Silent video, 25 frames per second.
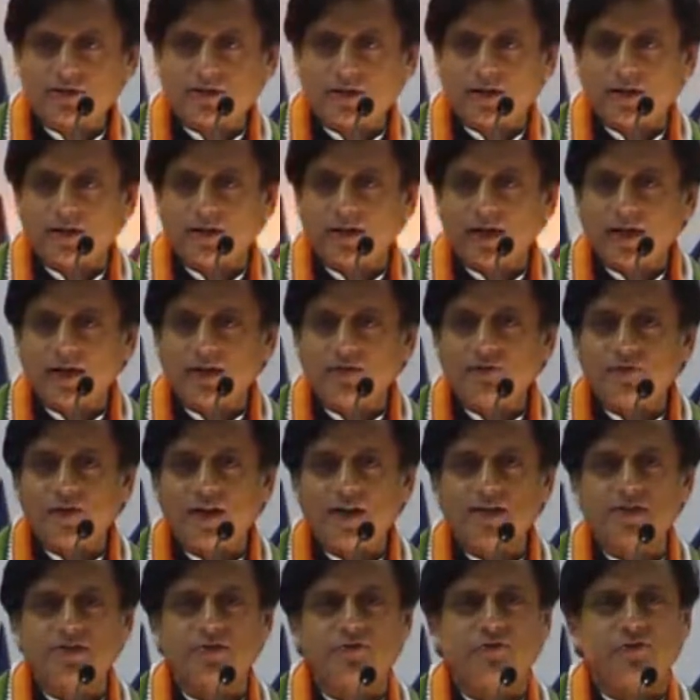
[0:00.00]
down again, he
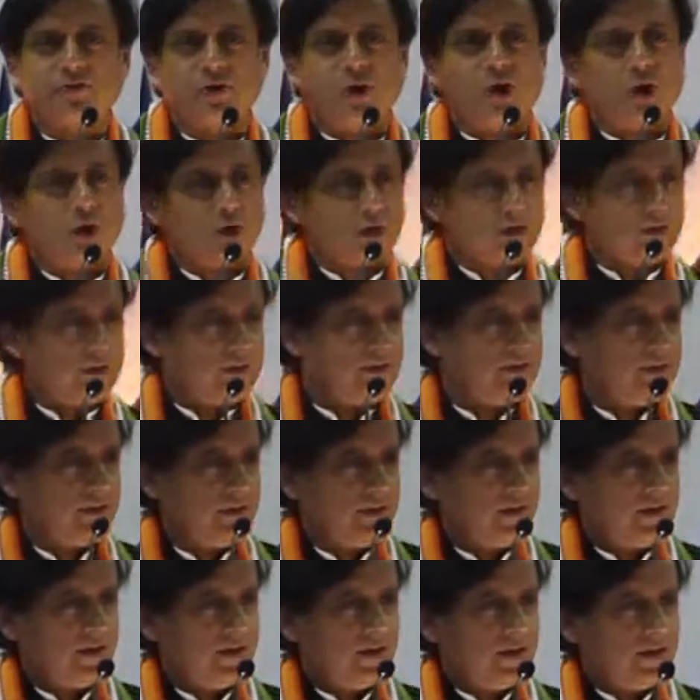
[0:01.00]
finds a frog
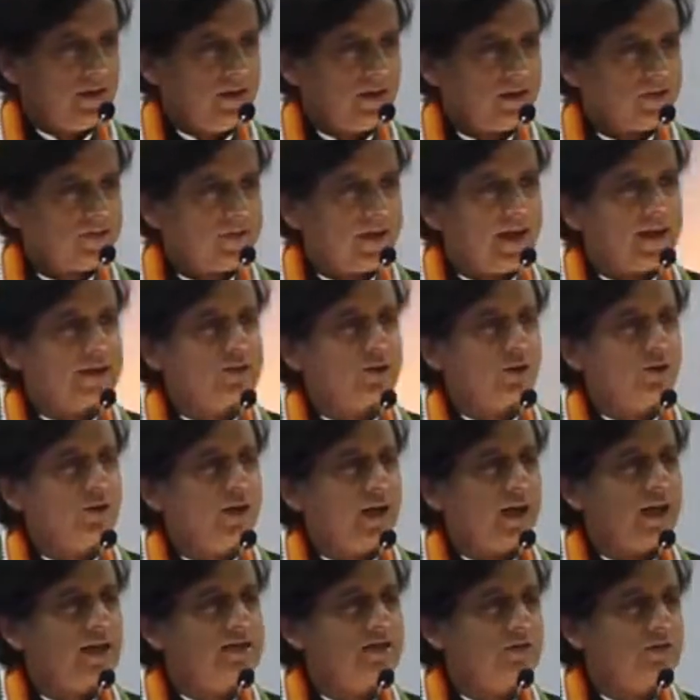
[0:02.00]
right on
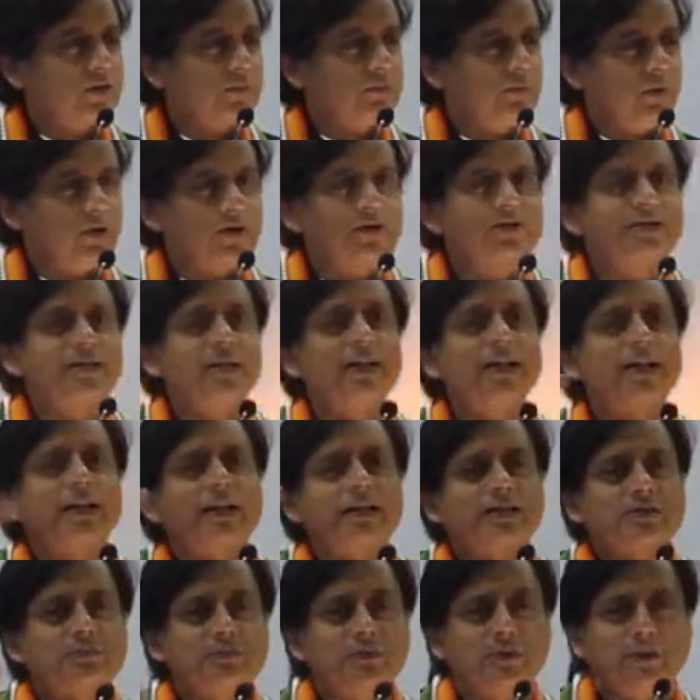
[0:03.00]
the edge of the pond saying,
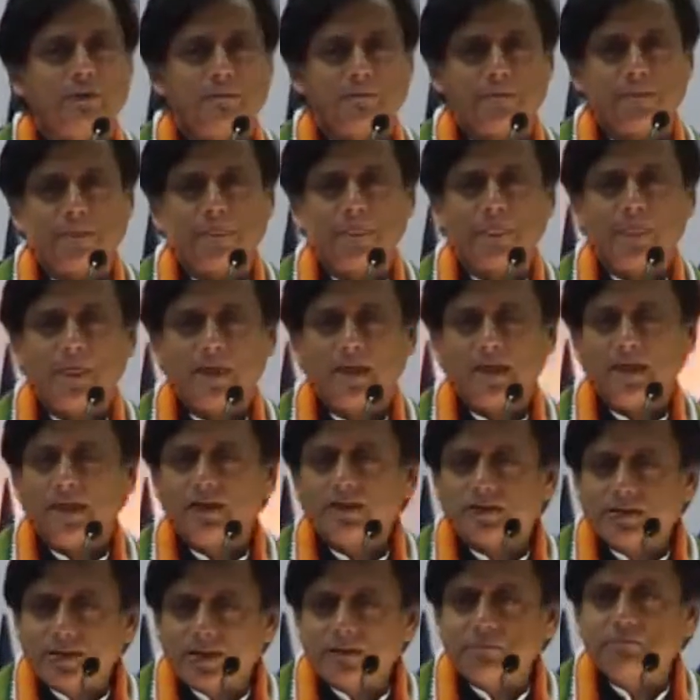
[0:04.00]
"Kiss me."
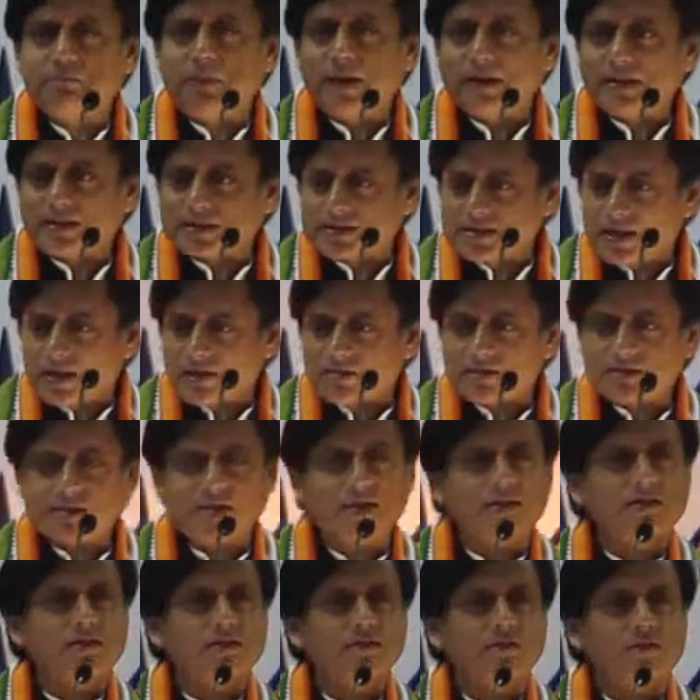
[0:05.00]
So he bends down,
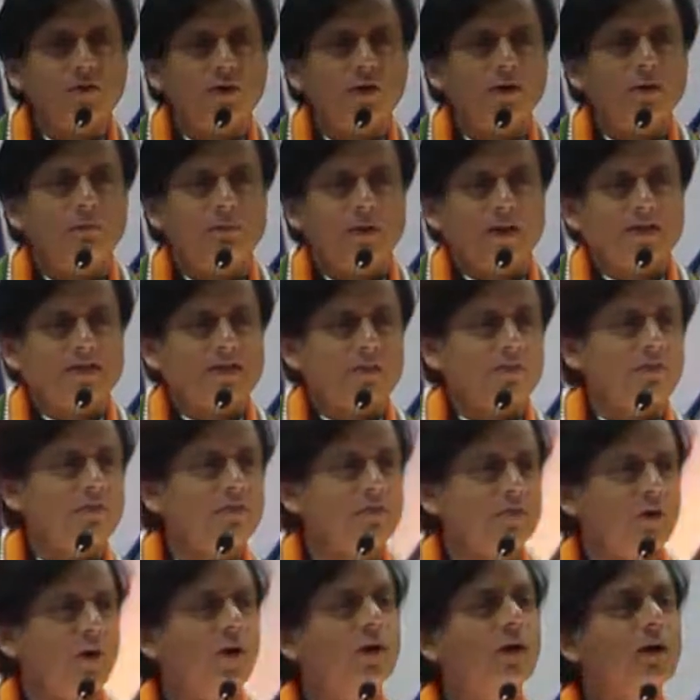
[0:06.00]
sees his frog, picks up
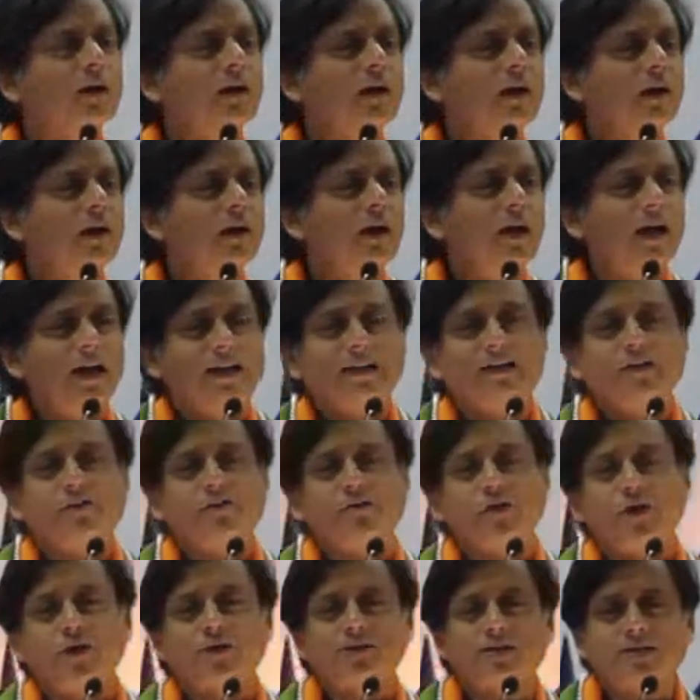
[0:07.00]
the frog, and the
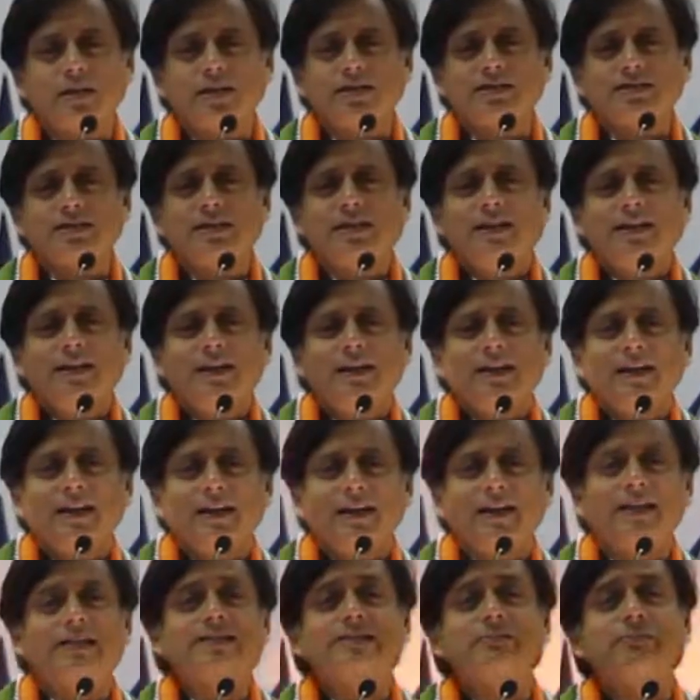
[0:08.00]
frog says,
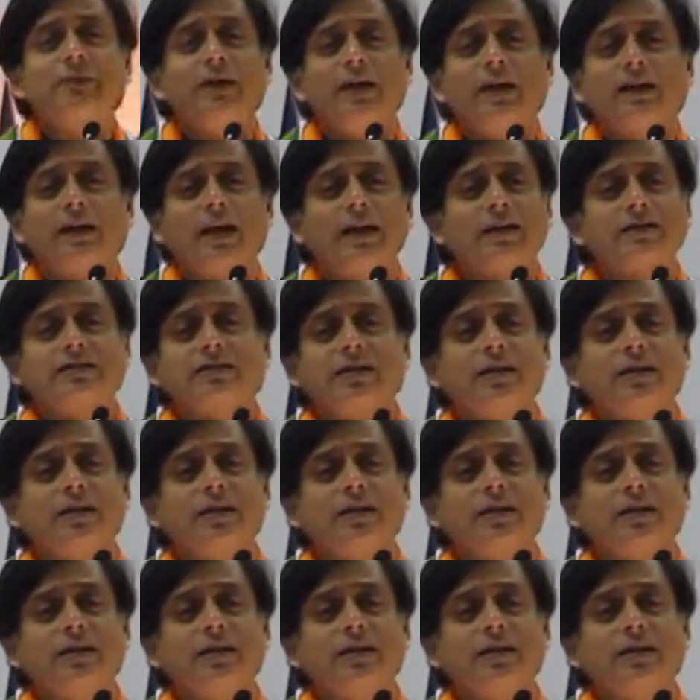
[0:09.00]
"Kiss me and I'll